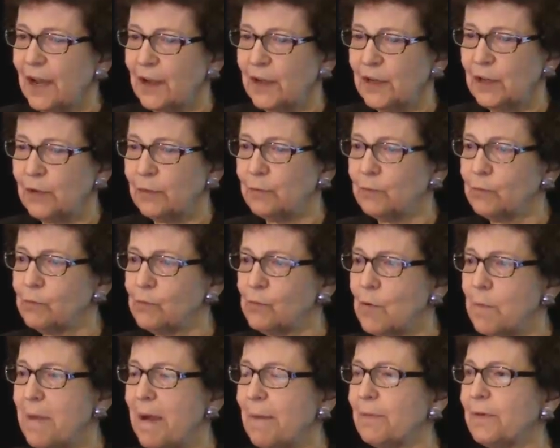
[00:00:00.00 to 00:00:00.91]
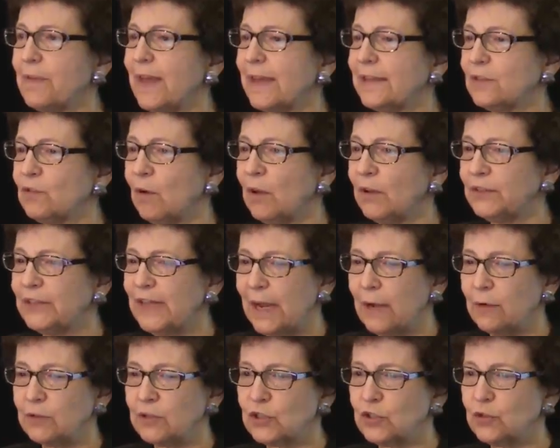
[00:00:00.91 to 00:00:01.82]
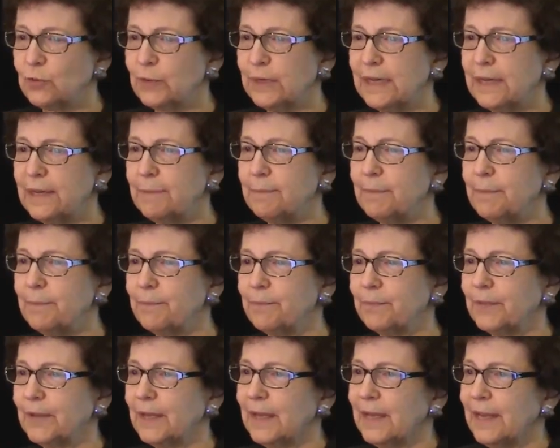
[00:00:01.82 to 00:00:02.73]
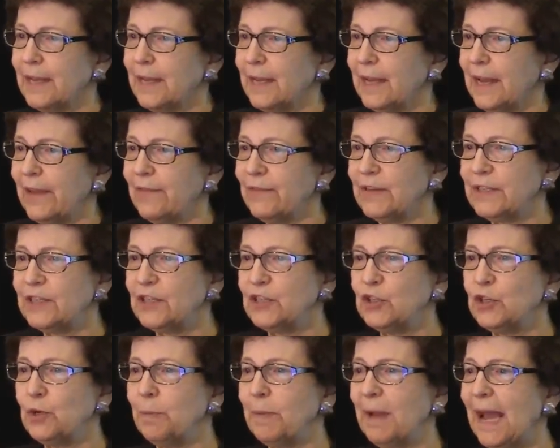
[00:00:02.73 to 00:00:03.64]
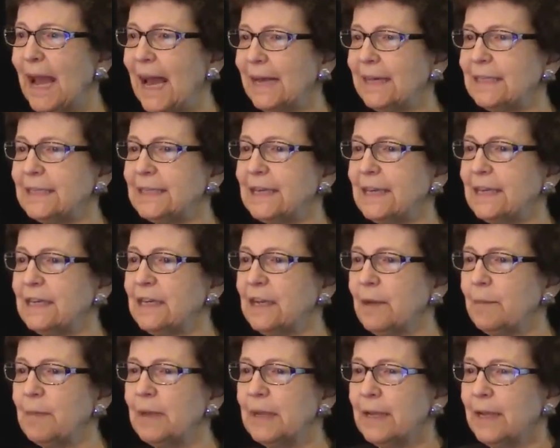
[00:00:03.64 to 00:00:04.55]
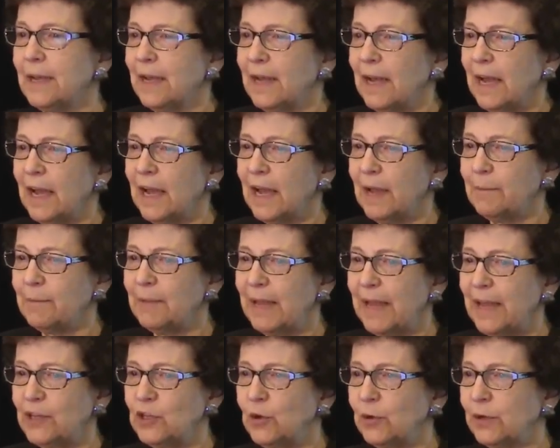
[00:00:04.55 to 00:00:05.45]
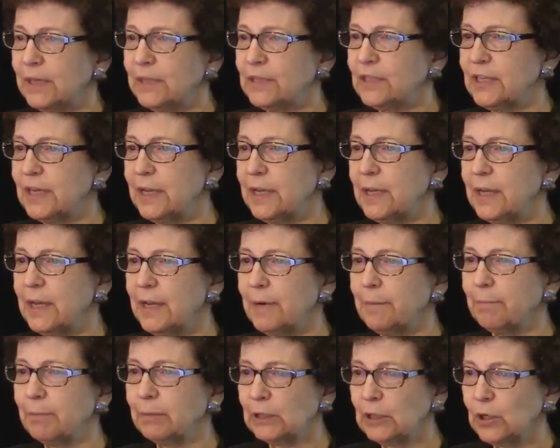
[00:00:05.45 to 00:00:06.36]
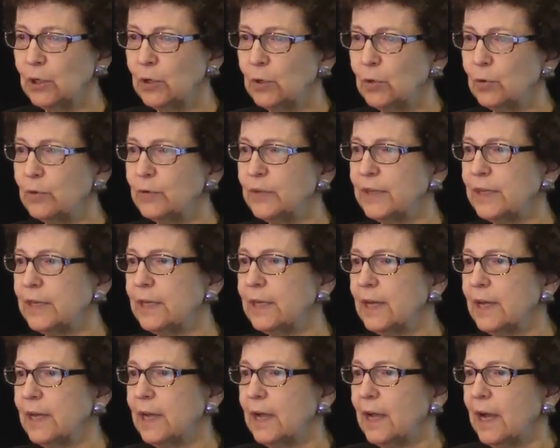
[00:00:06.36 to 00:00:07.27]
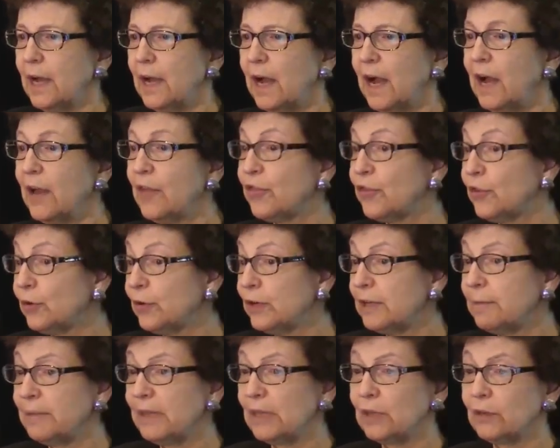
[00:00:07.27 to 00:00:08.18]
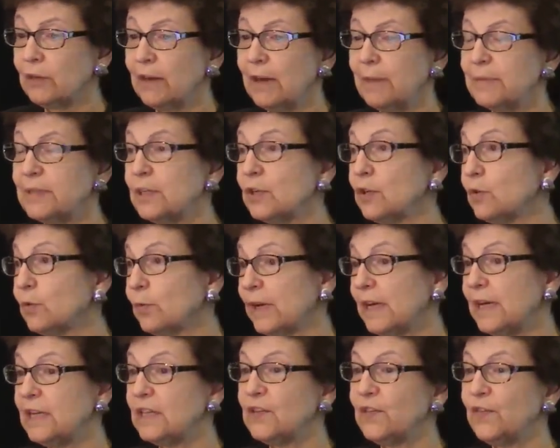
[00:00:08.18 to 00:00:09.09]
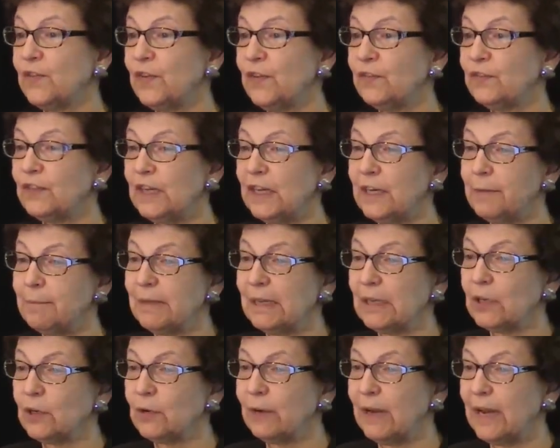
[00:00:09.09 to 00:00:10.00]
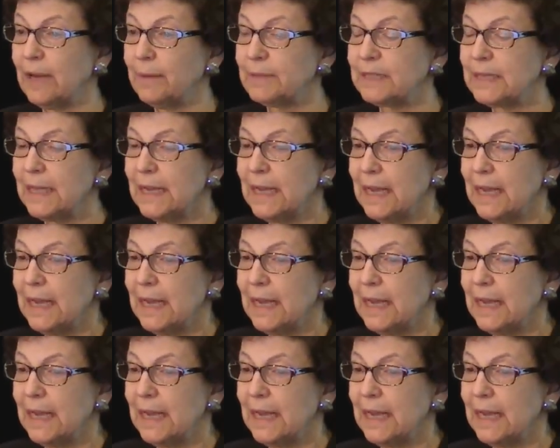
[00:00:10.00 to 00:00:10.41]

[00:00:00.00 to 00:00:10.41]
You remember that's all downstream. And this is upadacitinib, and you can see in blue the 30 milligrams, in green the 15 milligrams,